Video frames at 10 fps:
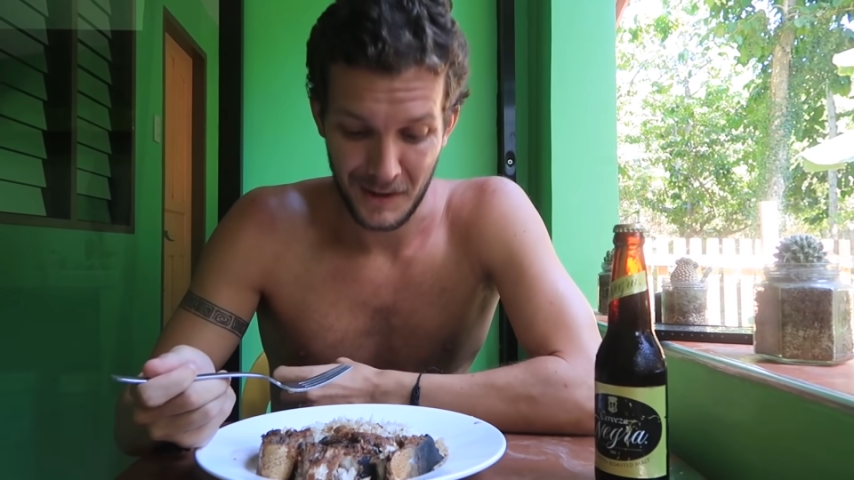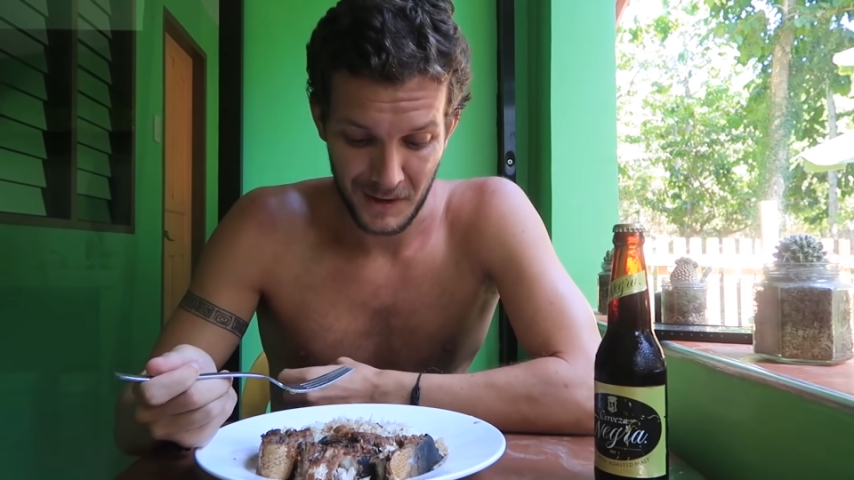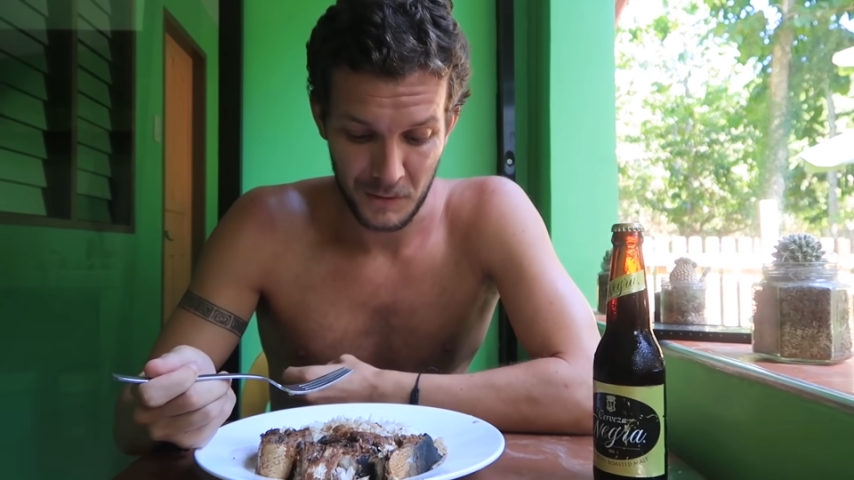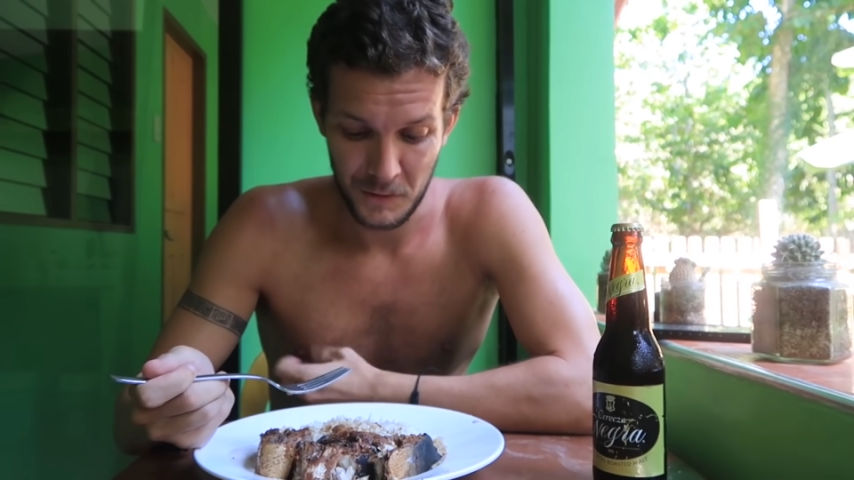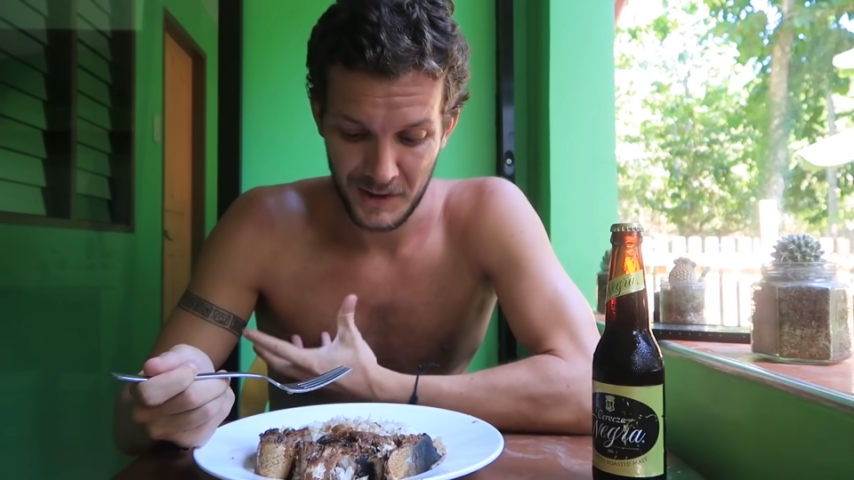
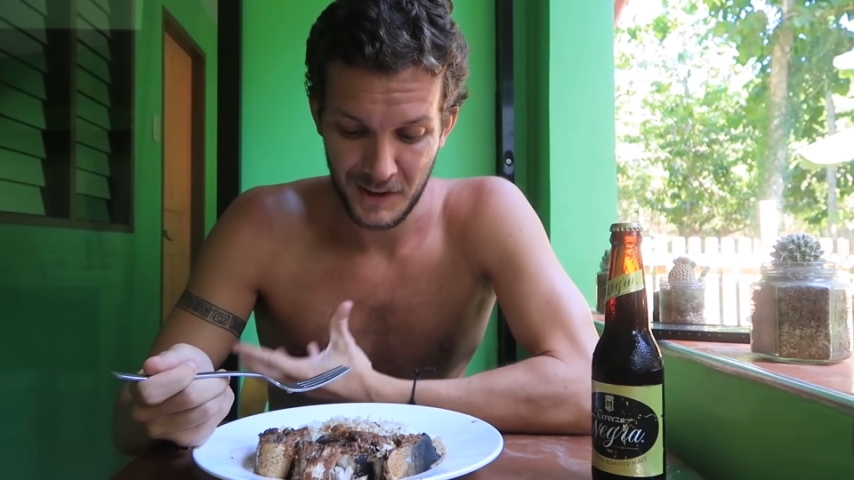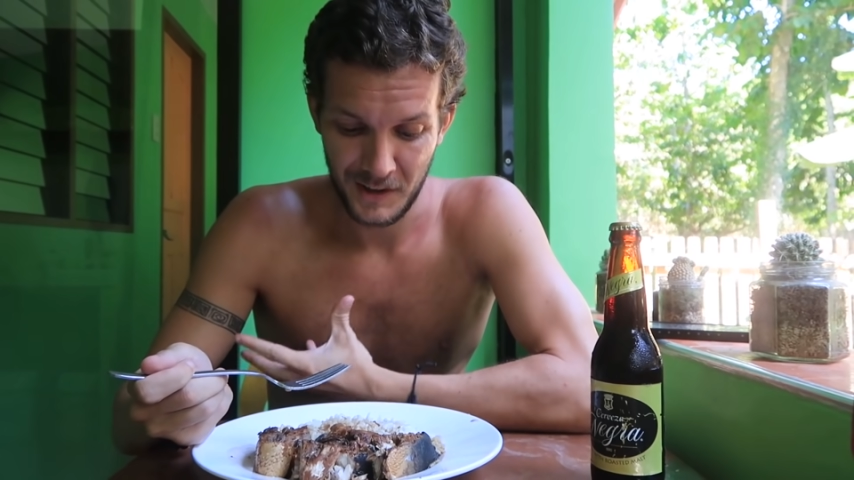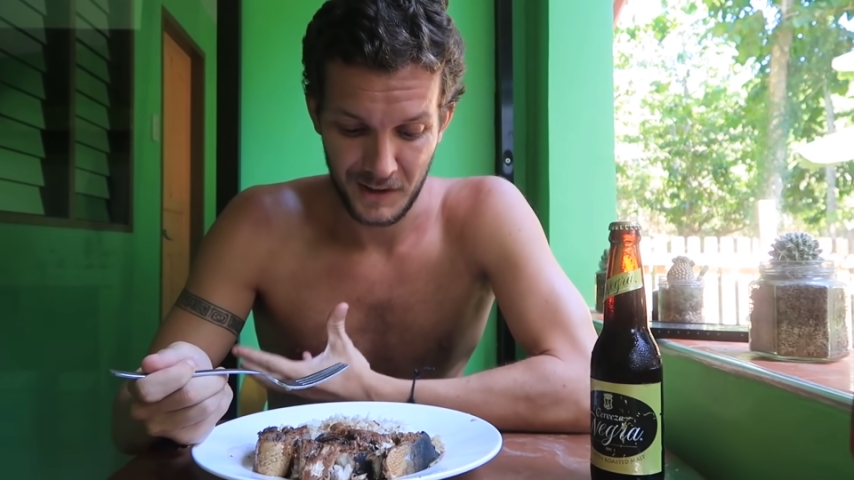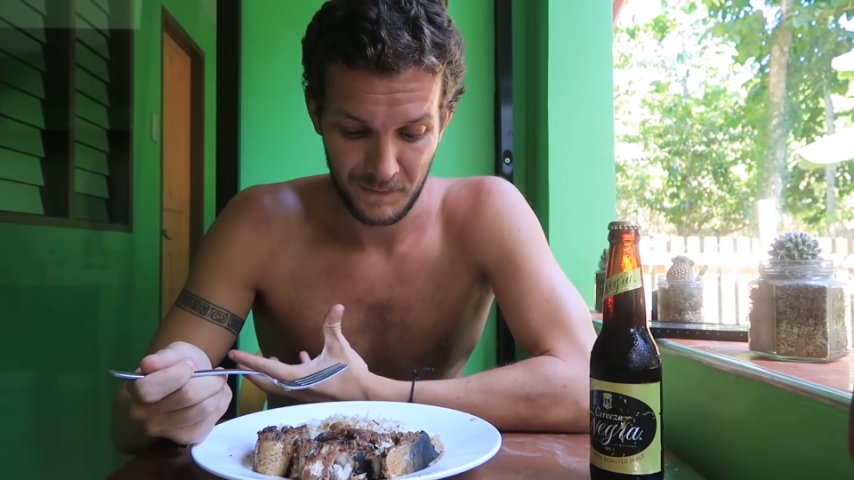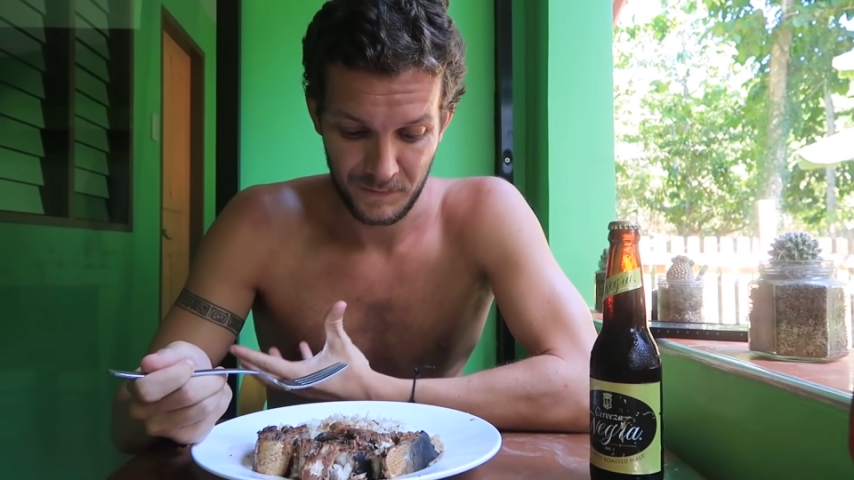like
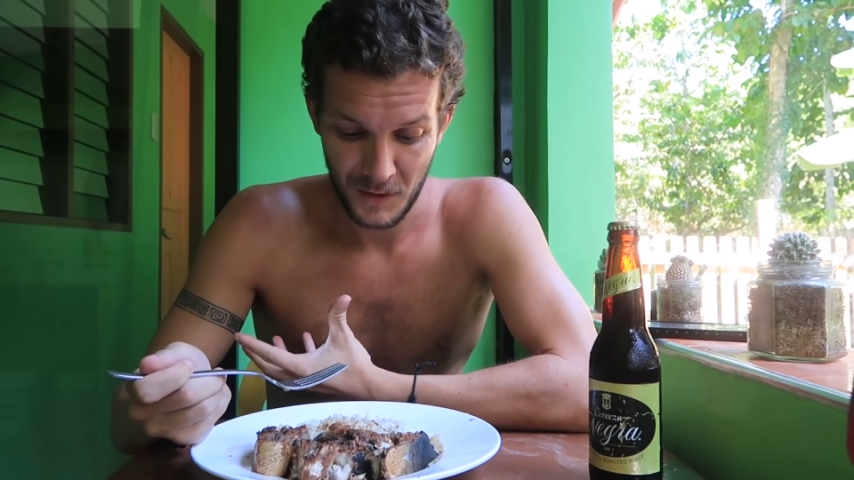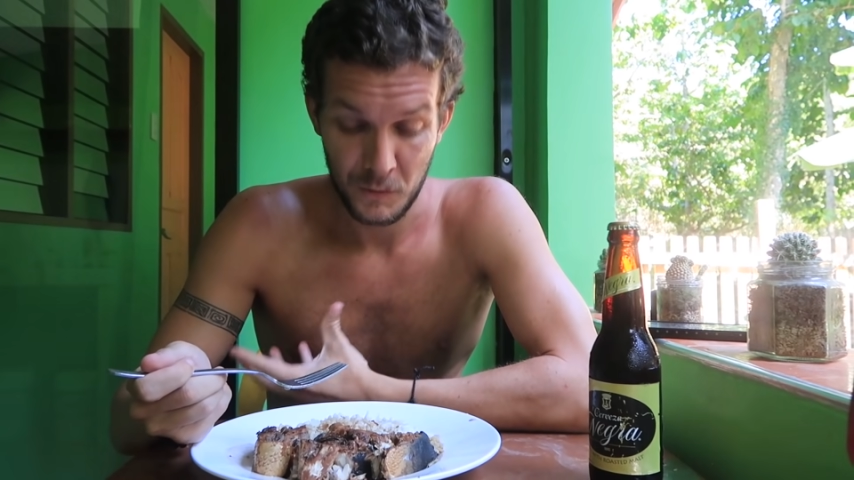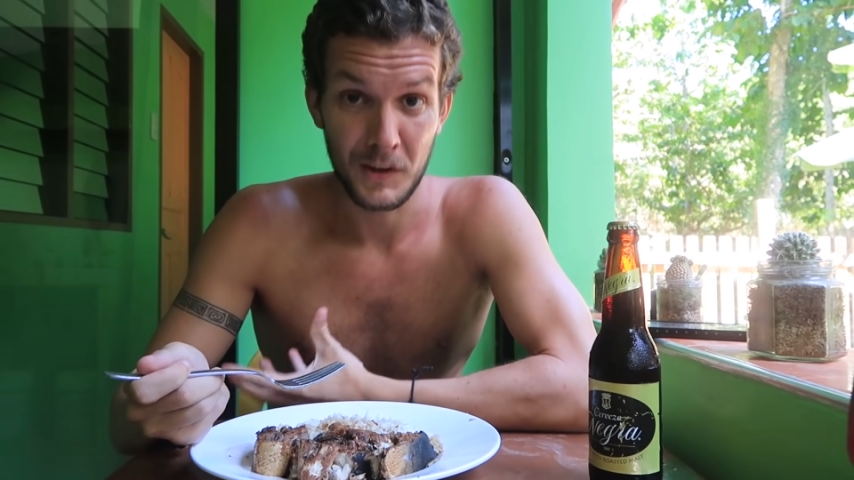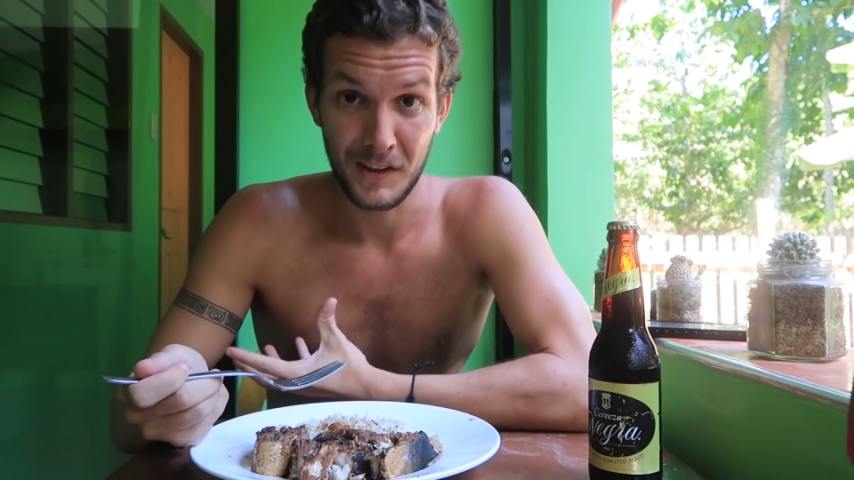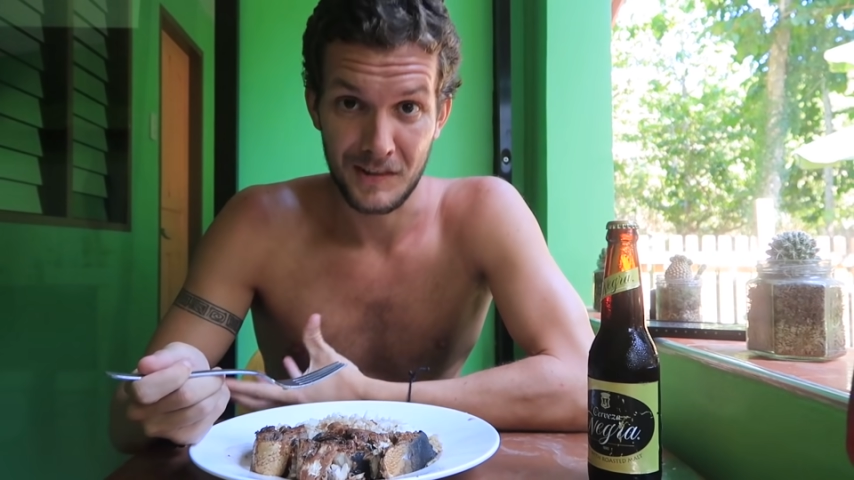really,
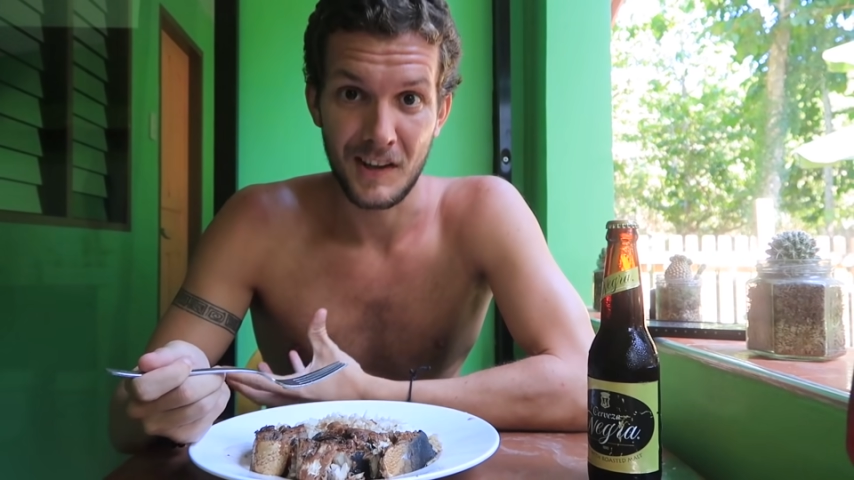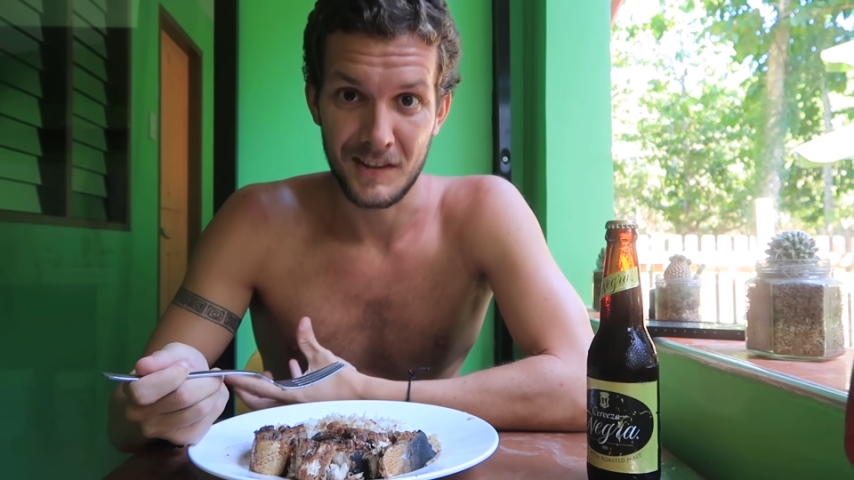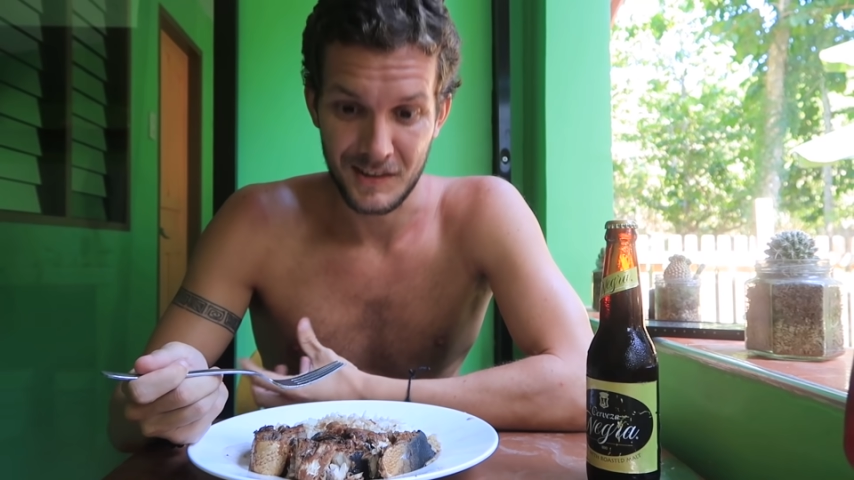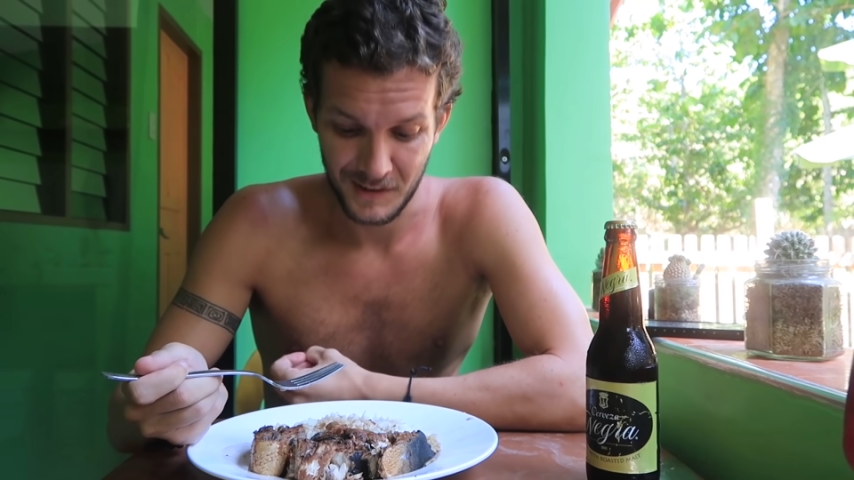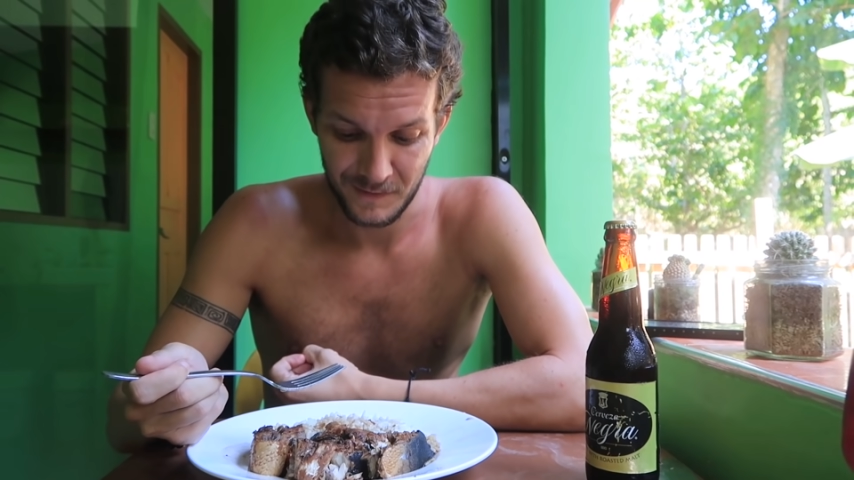really
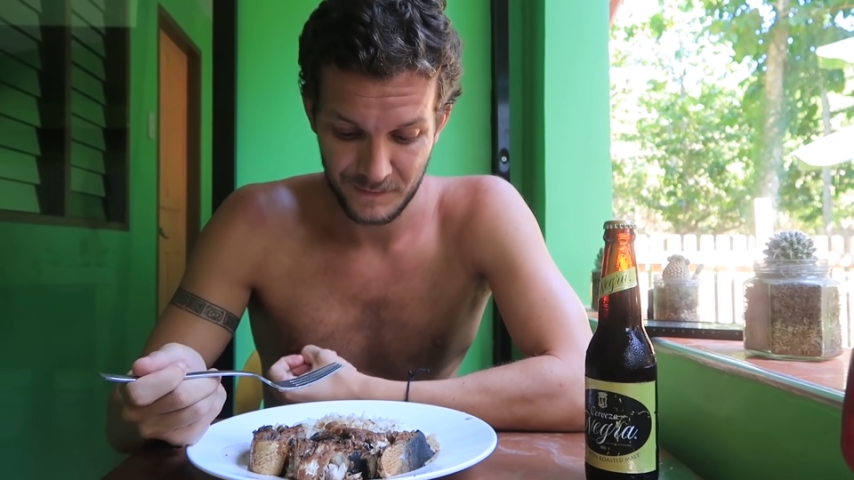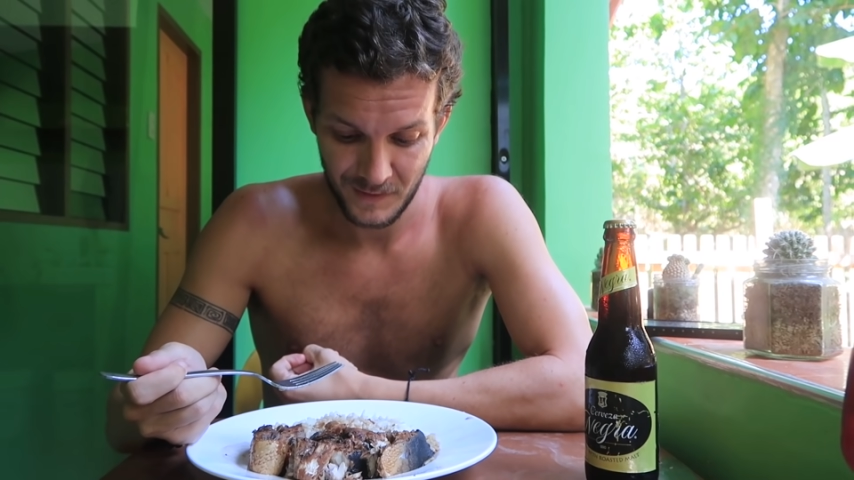tasty.